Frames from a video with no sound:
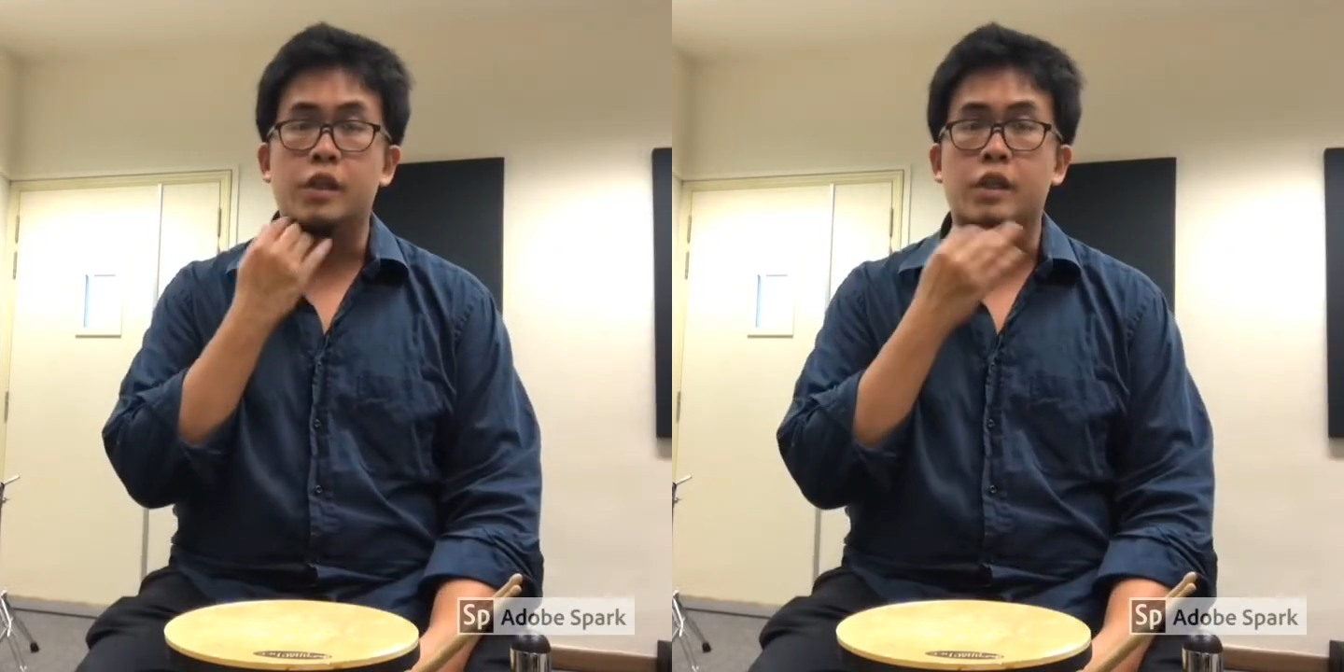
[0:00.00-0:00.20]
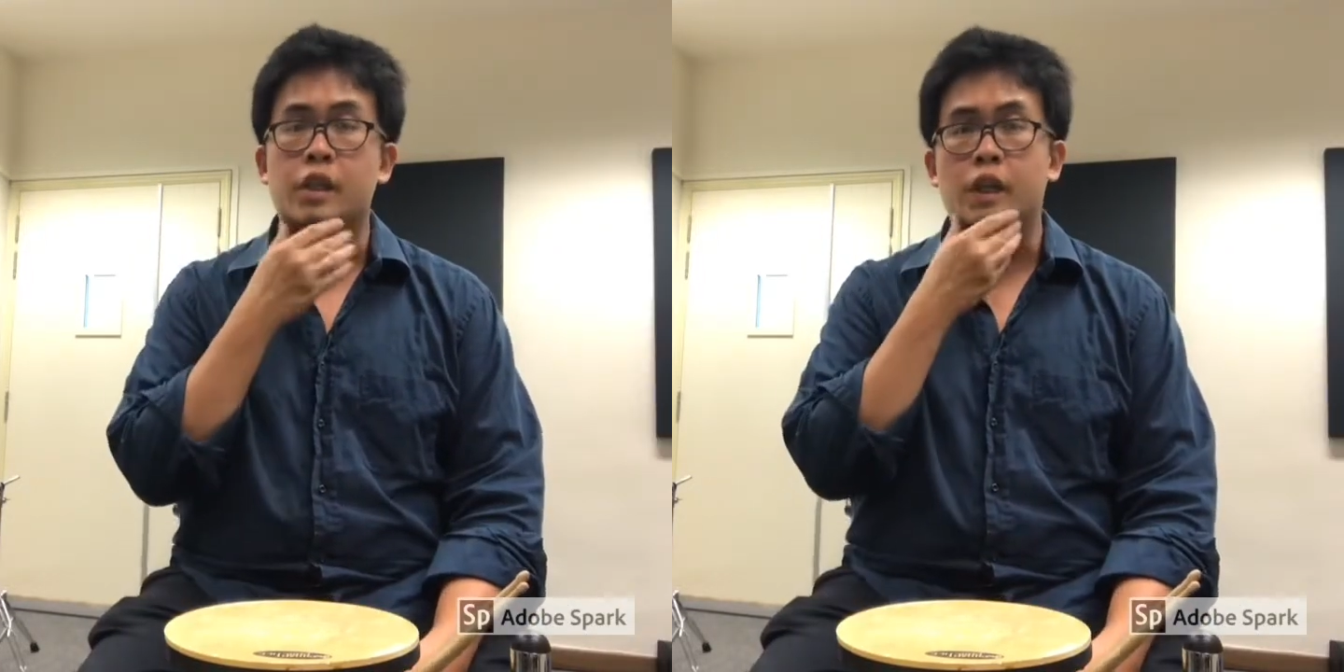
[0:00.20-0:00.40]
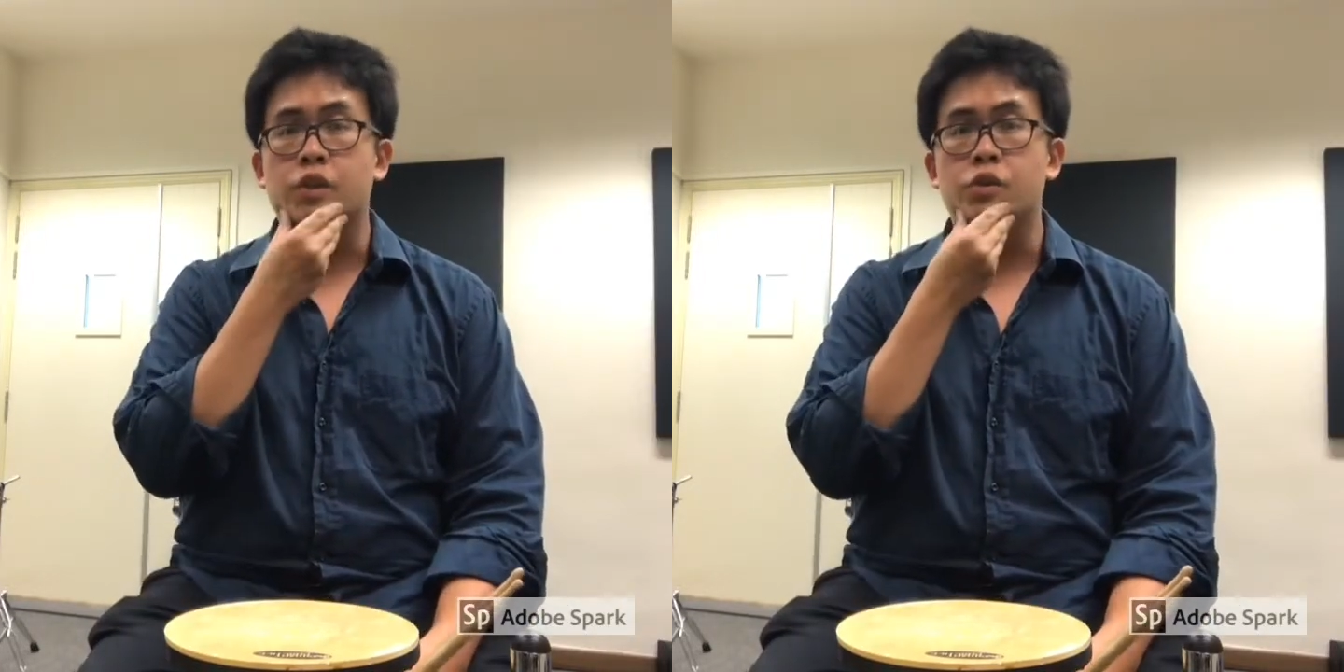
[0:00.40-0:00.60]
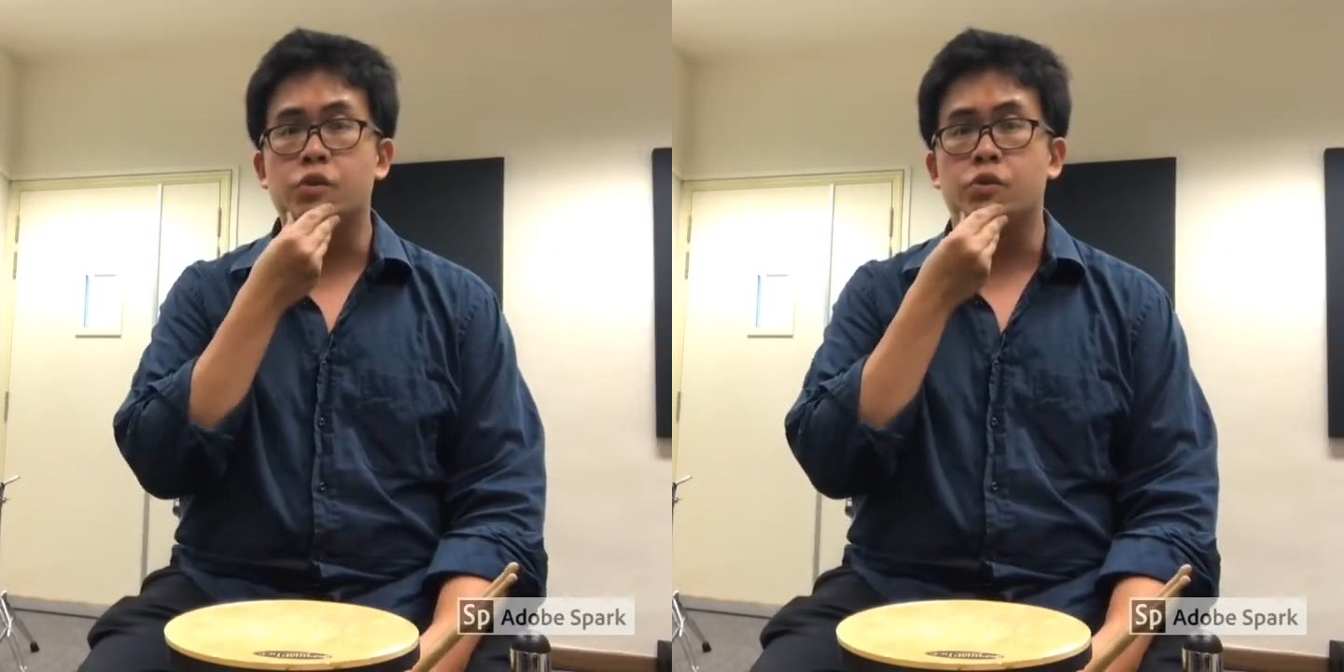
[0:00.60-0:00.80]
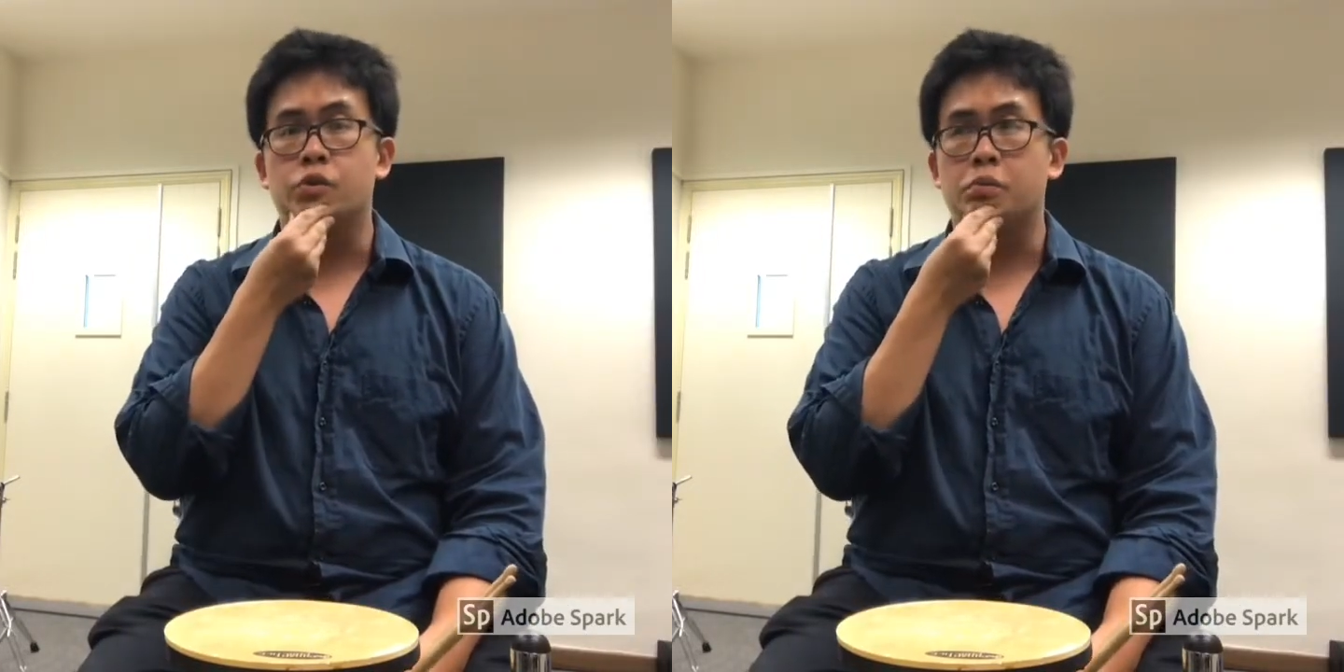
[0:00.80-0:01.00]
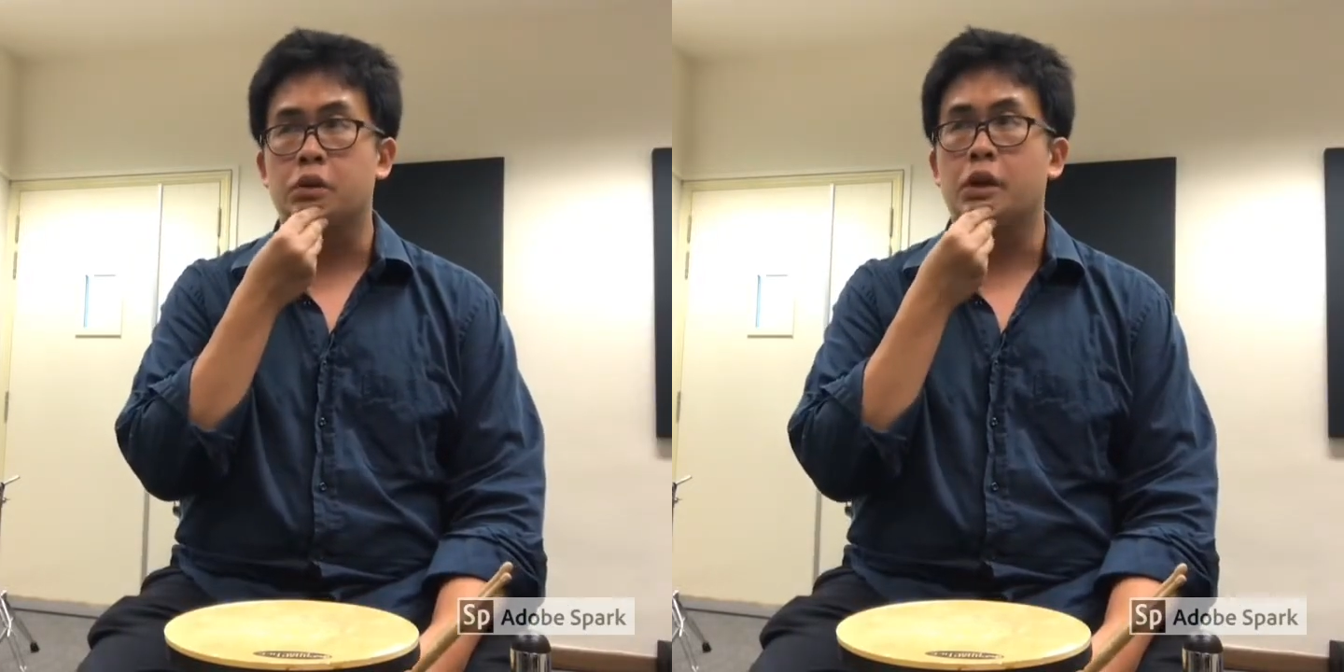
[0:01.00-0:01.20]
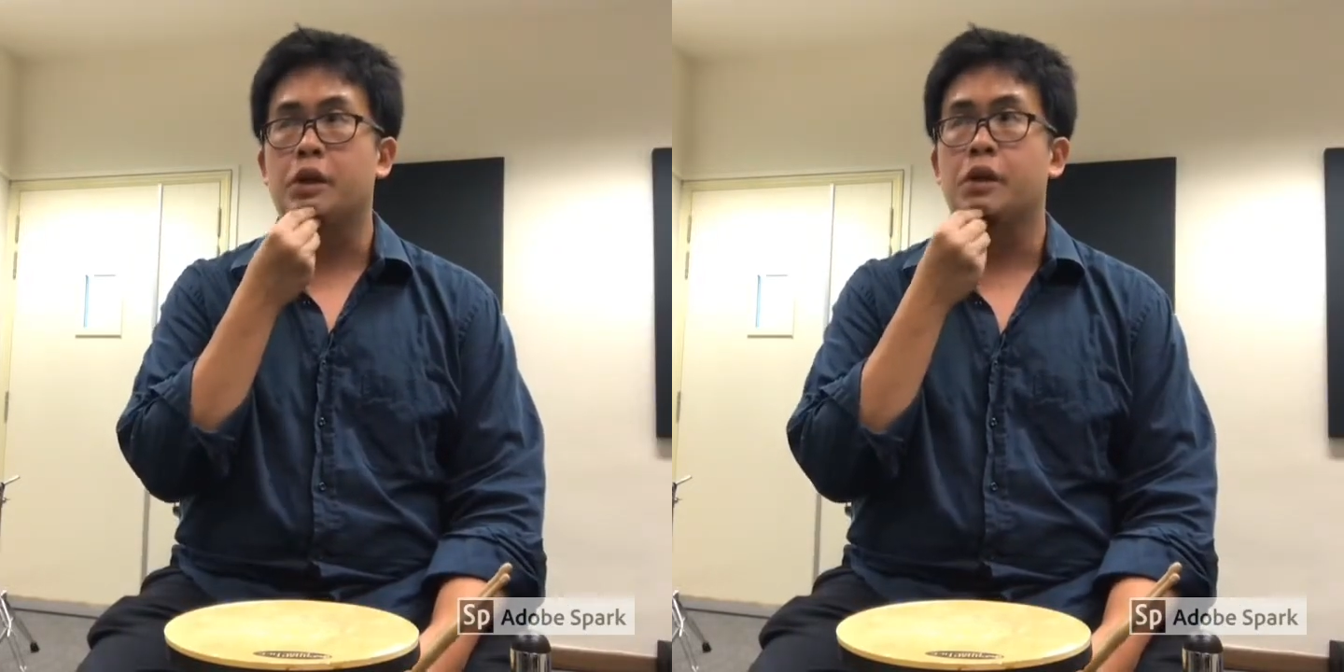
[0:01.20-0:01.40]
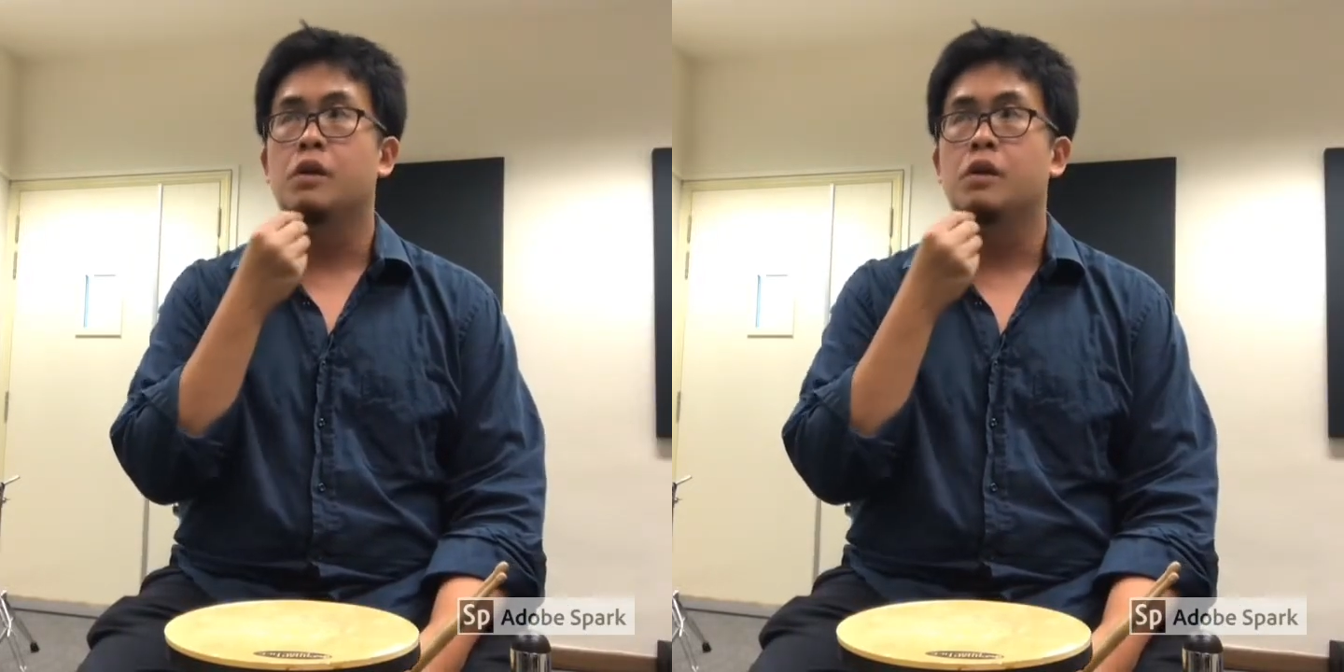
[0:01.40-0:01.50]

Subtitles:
allows you to play